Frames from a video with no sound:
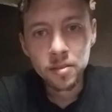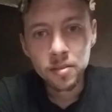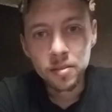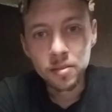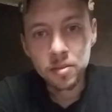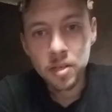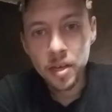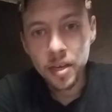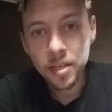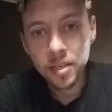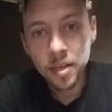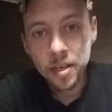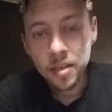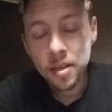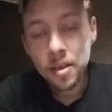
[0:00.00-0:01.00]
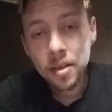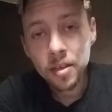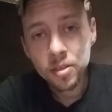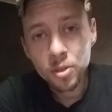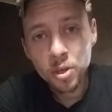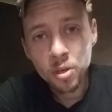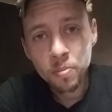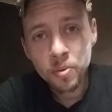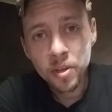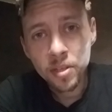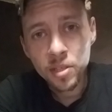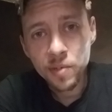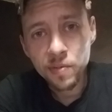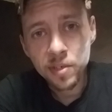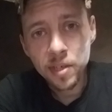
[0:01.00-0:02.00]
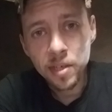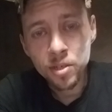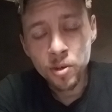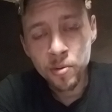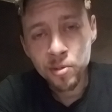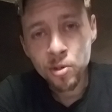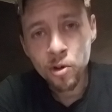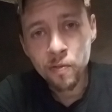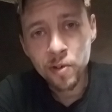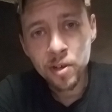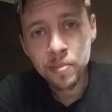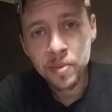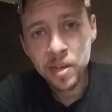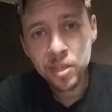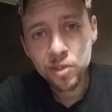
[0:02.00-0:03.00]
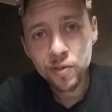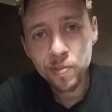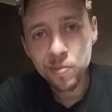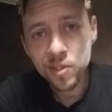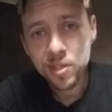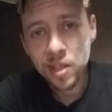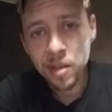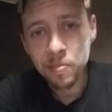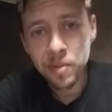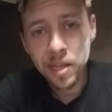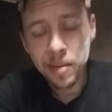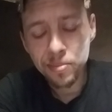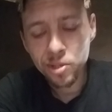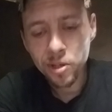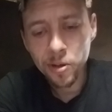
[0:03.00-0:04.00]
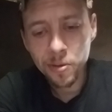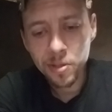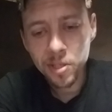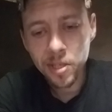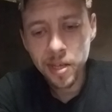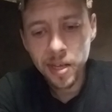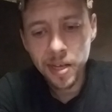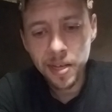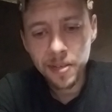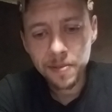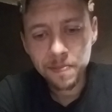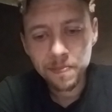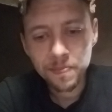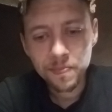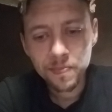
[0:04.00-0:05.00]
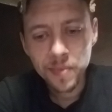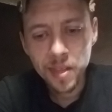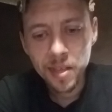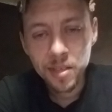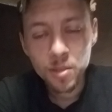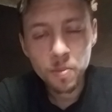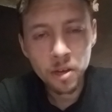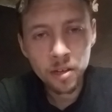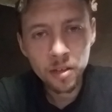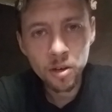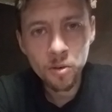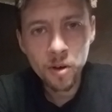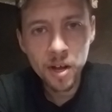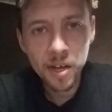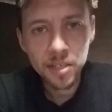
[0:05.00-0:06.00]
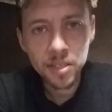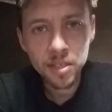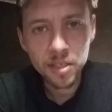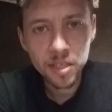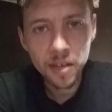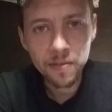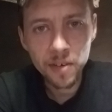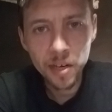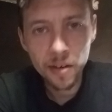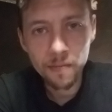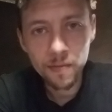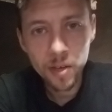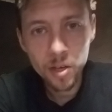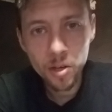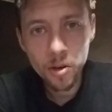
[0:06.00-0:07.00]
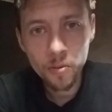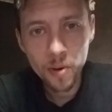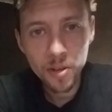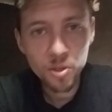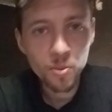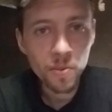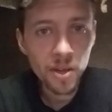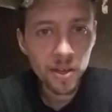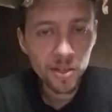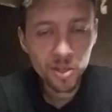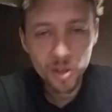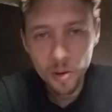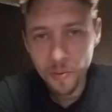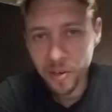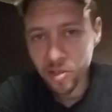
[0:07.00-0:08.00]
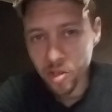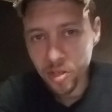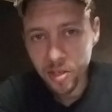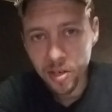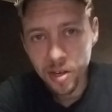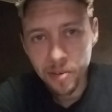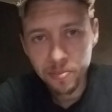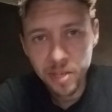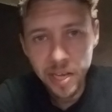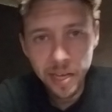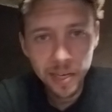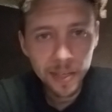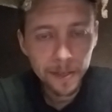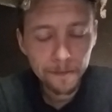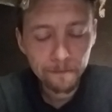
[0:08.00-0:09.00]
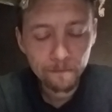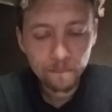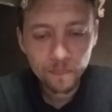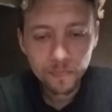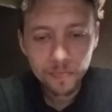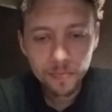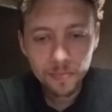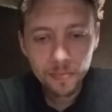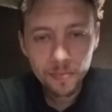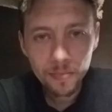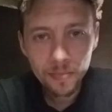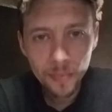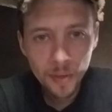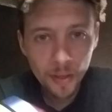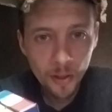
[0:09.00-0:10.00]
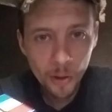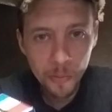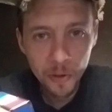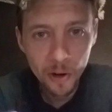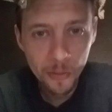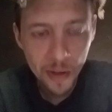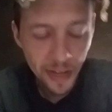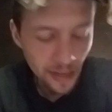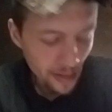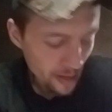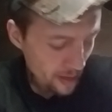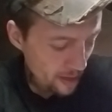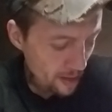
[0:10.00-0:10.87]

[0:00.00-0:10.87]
Okay, hey, train your plants every day. Jordan Scoville coming at you from the STEM Lab. So it's been a little while since I've done a video resume, so we're just gonna update it, if you don't mind.